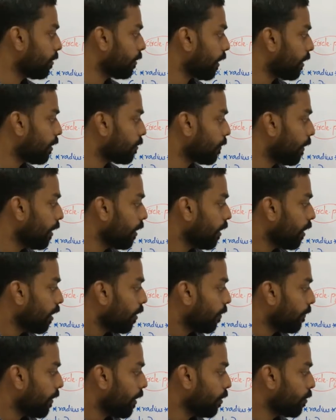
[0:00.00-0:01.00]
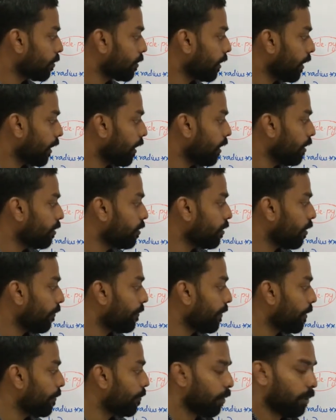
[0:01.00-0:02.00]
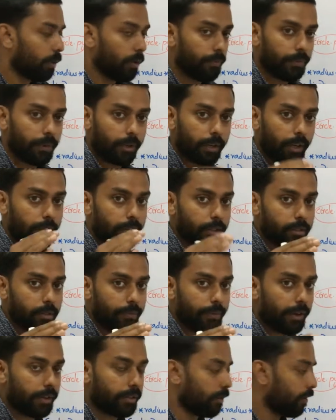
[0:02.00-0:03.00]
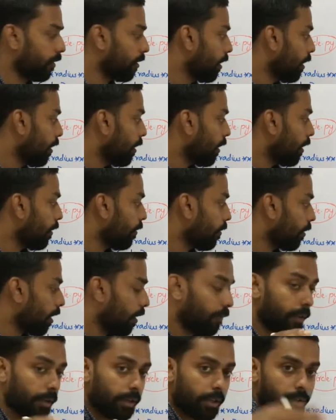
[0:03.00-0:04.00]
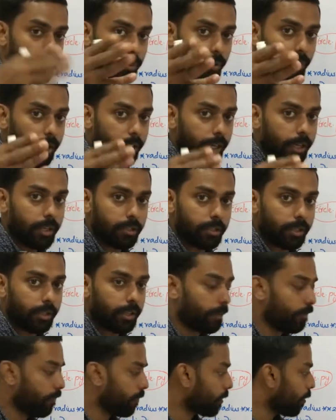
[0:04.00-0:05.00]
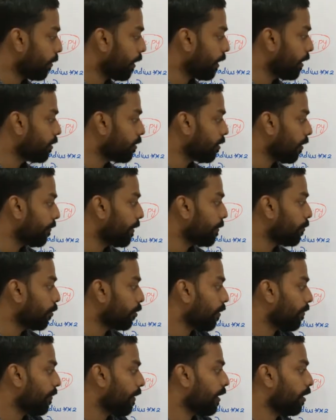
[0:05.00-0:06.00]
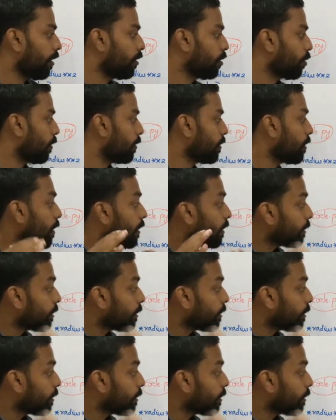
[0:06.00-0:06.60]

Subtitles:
That is why we are using int of input of. Okay, int is a function converted to integer type. So int of input of enter your choice.